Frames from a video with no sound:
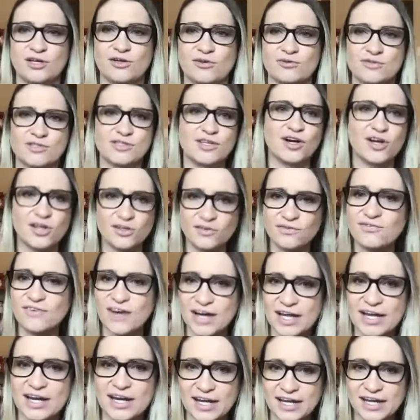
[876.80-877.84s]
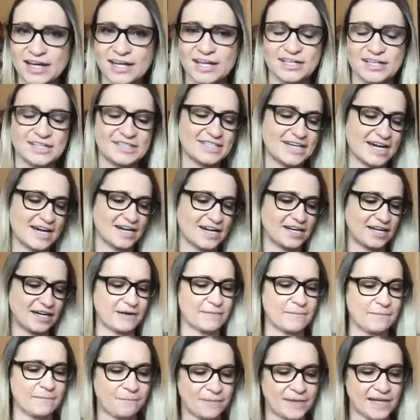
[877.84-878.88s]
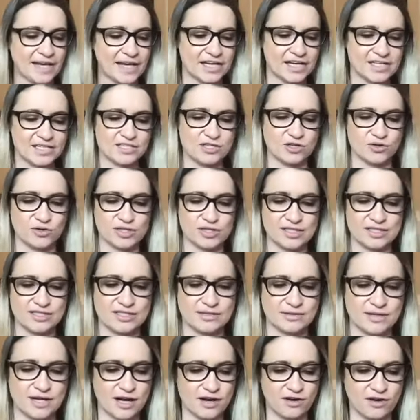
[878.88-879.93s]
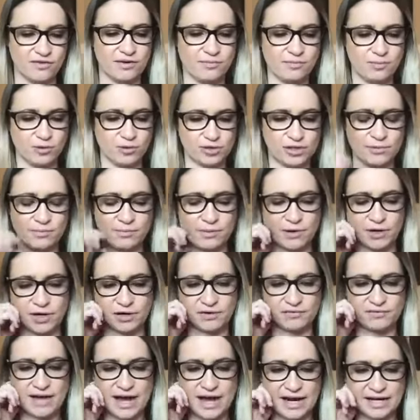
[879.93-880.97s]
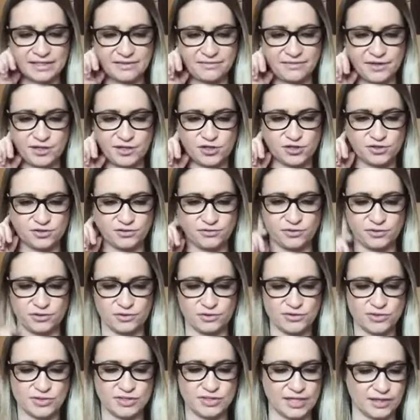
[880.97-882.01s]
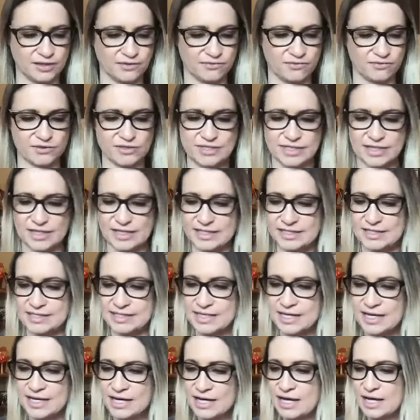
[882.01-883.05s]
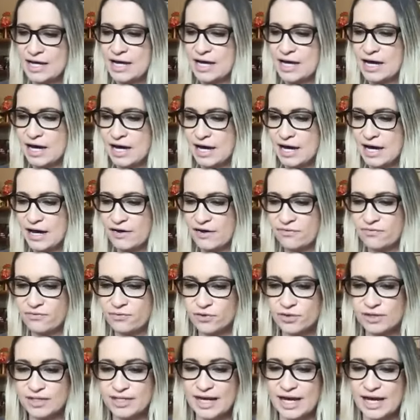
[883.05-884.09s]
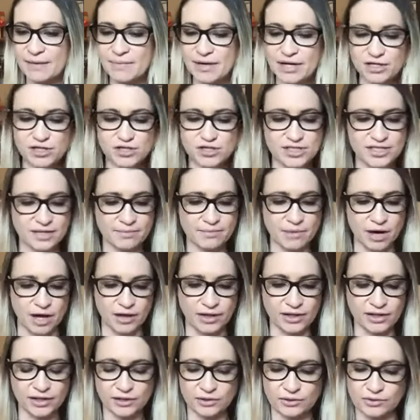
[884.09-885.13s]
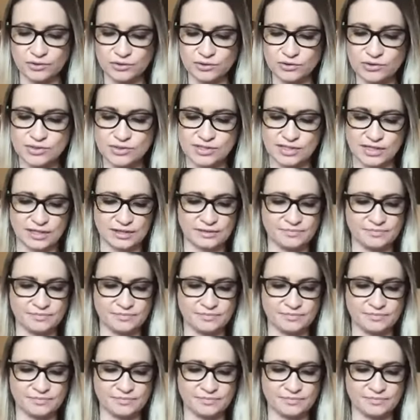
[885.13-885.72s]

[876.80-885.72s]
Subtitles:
start fighting and attacking. So it's kind of an important part of activation of those T lymphocytes. For the MHC molecules,